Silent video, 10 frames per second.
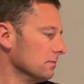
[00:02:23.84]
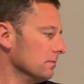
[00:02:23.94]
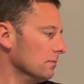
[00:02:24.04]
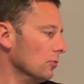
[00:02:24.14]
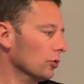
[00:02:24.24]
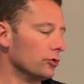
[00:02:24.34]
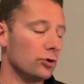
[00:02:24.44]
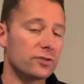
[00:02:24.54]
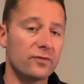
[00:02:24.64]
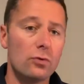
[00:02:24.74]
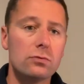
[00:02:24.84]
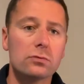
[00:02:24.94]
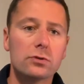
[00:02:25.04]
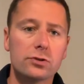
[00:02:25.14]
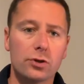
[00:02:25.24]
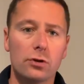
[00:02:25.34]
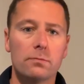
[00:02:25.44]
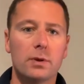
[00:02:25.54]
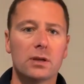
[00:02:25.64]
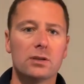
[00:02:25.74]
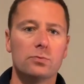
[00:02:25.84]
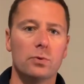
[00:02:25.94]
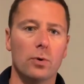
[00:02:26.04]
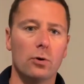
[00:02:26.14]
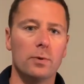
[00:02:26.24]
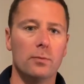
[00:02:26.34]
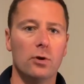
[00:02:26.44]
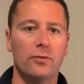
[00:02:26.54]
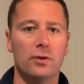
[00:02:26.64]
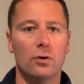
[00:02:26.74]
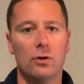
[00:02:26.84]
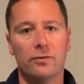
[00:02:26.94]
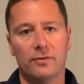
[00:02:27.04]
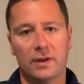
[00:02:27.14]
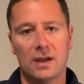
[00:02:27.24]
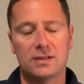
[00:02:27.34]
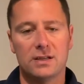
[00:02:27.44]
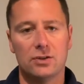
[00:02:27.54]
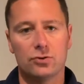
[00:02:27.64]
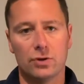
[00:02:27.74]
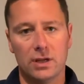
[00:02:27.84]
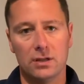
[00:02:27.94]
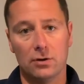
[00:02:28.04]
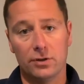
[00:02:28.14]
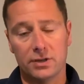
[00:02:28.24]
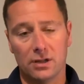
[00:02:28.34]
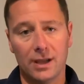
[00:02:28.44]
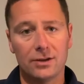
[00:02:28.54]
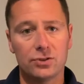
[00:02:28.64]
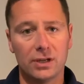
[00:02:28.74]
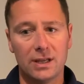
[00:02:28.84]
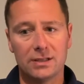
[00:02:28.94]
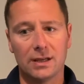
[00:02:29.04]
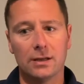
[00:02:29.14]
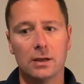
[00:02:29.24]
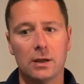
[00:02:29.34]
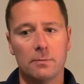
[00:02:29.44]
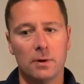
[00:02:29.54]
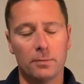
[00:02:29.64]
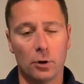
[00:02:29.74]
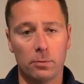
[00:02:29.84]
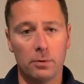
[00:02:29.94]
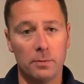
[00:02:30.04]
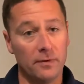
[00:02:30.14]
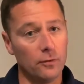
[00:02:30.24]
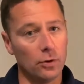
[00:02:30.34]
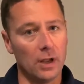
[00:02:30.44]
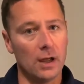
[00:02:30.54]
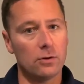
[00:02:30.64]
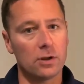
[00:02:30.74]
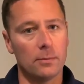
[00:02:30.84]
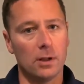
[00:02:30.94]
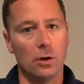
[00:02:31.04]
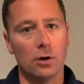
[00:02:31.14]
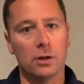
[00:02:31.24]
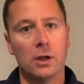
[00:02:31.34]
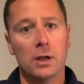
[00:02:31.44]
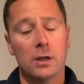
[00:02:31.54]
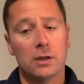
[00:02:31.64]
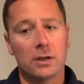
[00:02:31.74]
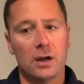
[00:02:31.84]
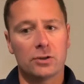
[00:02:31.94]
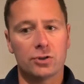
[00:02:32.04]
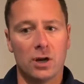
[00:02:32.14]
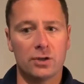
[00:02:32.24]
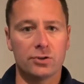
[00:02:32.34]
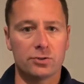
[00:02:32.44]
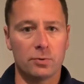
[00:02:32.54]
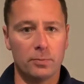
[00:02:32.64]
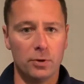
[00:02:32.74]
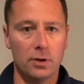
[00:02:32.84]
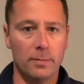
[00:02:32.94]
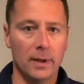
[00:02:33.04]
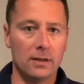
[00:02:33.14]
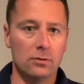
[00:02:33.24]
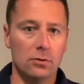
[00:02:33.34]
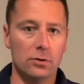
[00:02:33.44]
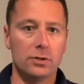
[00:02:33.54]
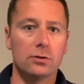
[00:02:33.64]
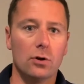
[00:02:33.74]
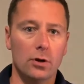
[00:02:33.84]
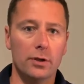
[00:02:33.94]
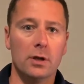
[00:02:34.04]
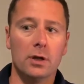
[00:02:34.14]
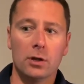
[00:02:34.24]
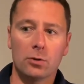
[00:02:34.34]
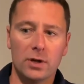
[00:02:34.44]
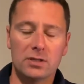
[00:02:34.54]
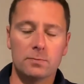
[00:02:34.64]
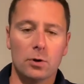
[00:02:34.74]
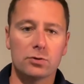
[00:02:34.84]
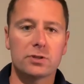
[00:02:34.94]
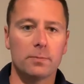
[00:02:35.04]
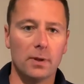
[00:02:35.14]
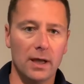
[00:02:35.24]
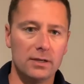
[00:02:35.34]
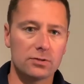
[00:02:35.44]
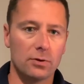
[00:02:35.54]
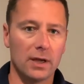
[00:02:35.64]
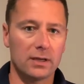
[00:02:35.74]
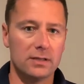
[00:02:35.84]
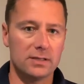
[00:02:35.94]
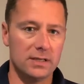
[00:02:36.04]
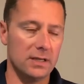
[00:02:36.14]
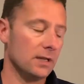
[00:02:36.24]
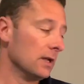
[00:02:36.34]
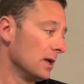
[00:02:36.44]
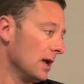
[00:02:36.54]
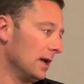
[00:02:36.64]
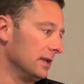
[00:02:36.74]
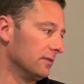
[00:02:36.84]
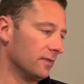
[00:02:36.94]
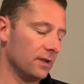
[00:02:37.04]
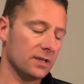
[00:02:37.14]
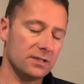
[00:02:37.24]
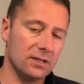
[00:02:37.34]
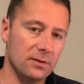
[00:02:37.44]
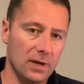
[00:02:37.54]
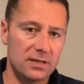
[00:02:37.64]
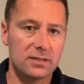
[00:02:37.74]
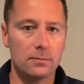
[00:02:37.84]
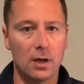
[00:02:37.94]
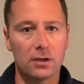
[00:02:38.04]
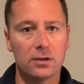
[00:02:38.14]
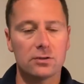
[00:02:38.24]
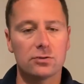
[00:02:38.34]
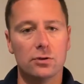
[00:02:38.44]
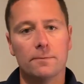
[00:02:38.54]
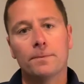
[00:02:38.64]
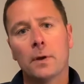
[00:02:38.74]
more useful soon because we will be moving off of gas central heating onto electric heating. But probably before that come along, car chargers, we're putting a big load on quite small supplies. So I can see a need for this in the domestic market soon.